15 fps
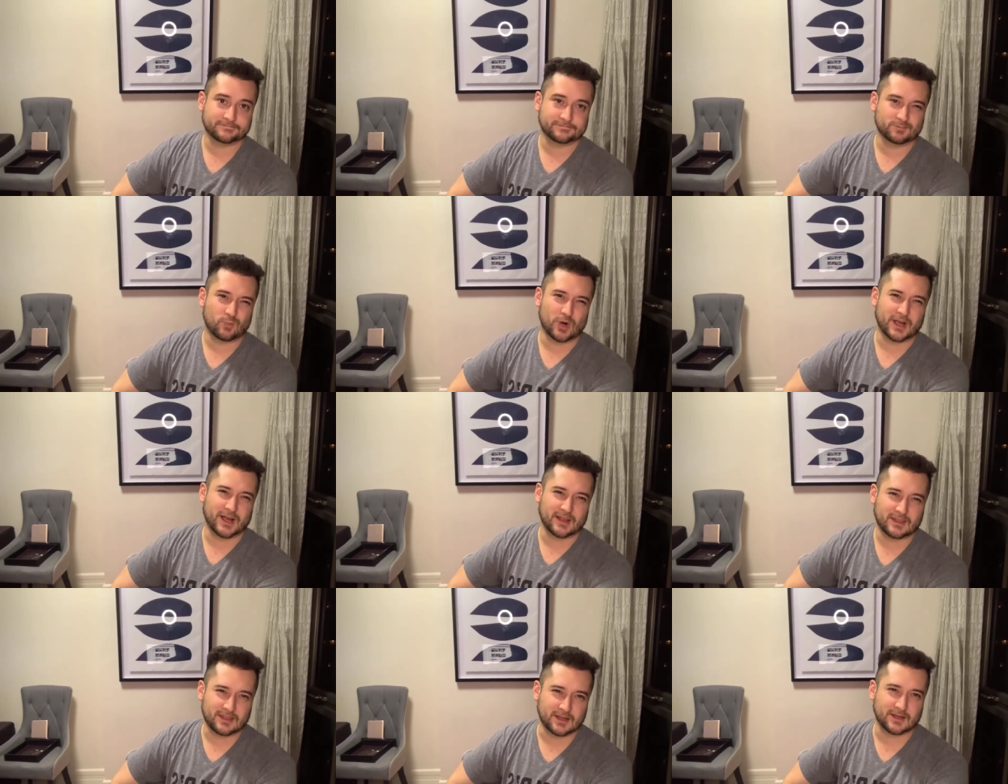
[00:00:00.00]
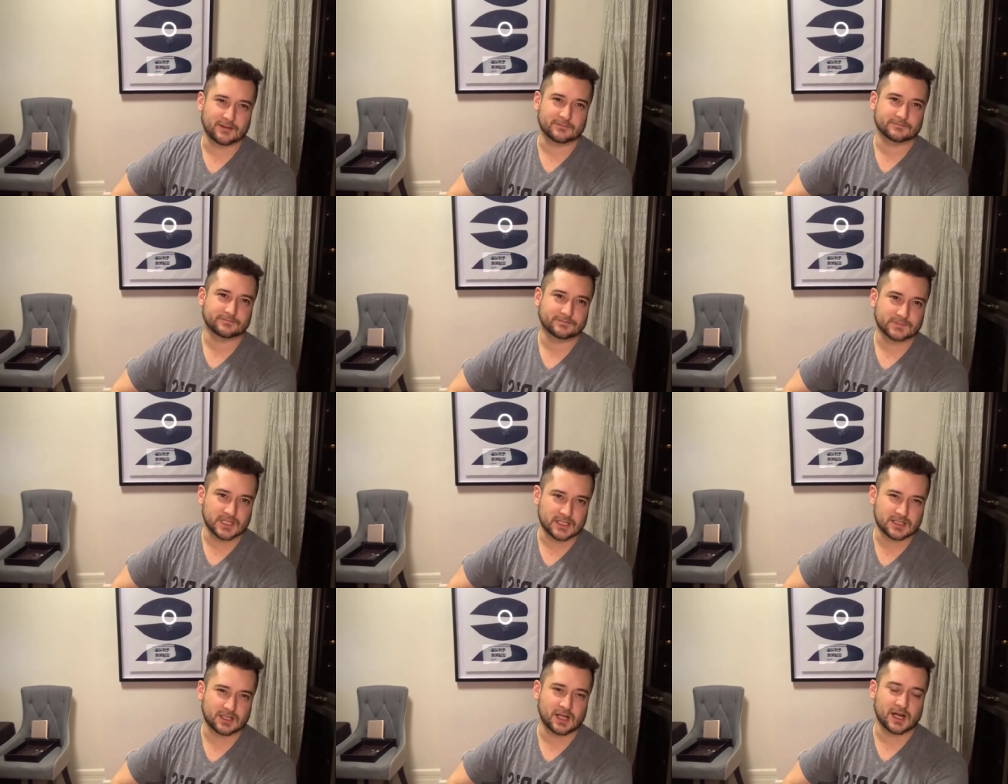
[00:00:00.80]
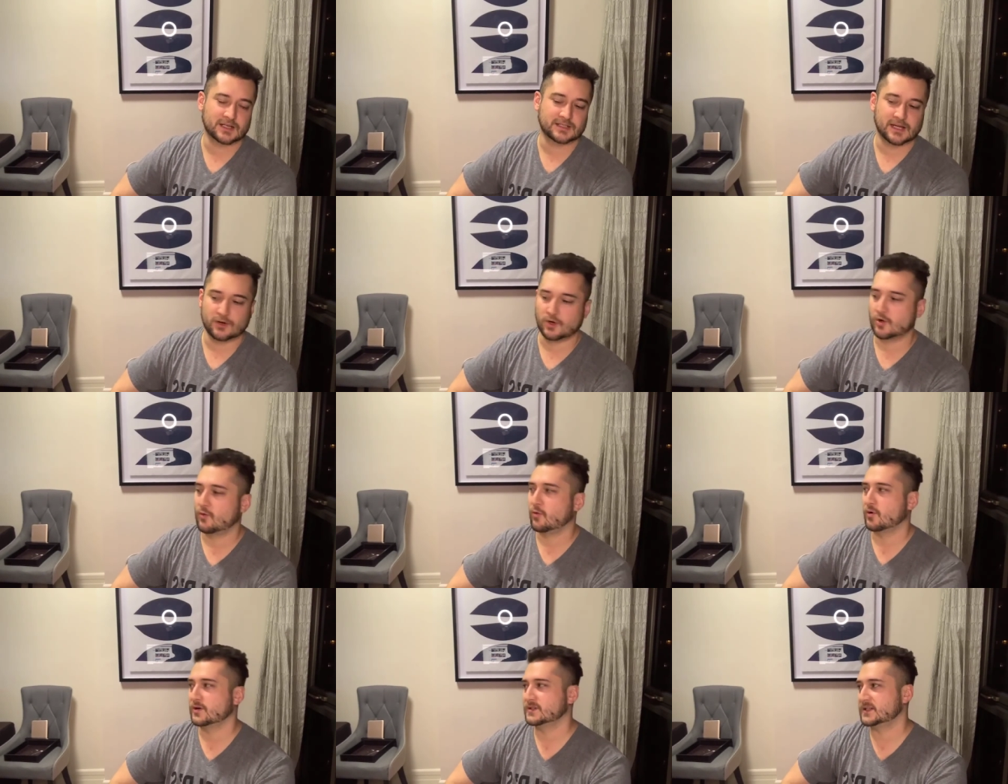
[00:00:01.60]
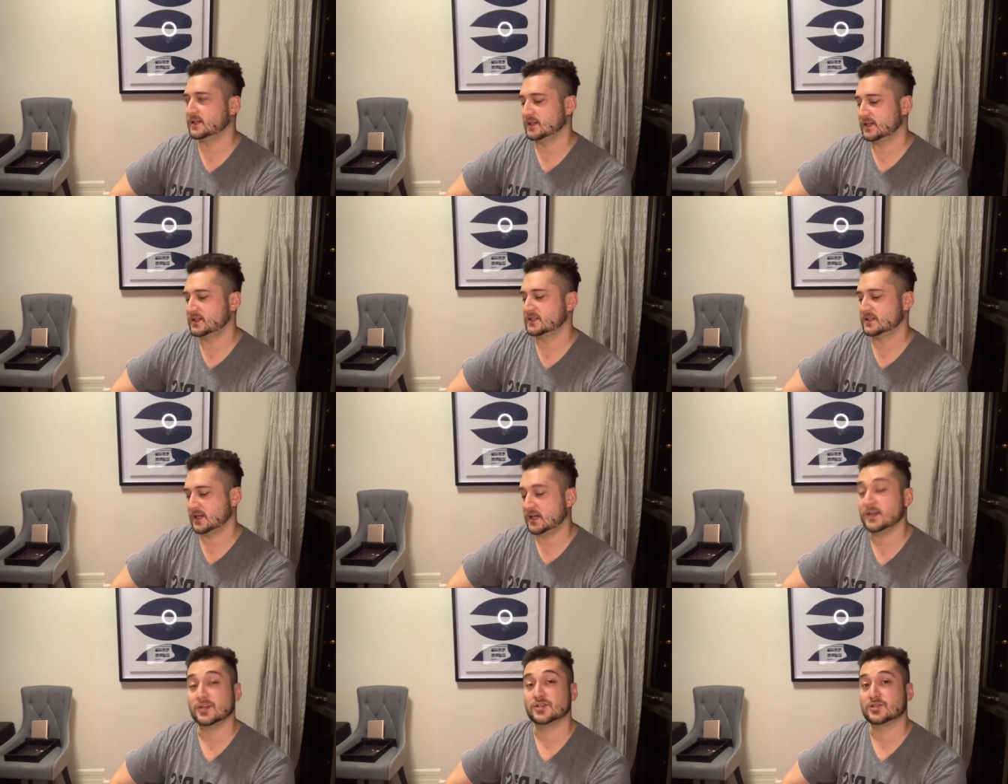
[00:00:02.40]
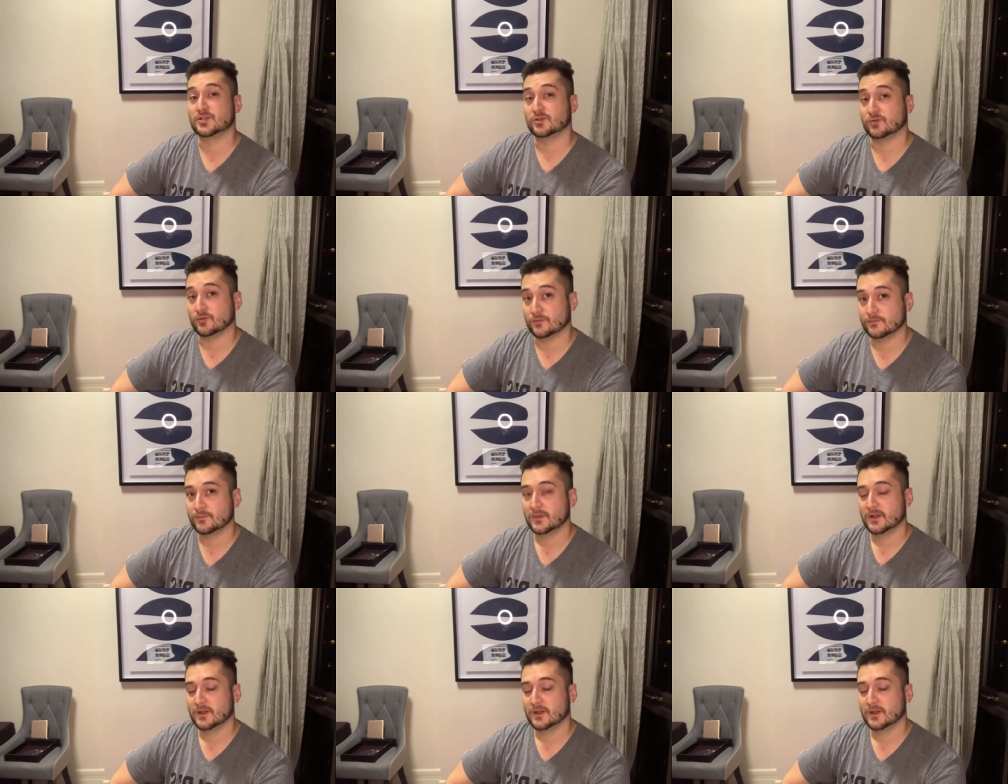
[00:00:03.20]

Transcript: why I think this lockdown or quarantine needs to end soon.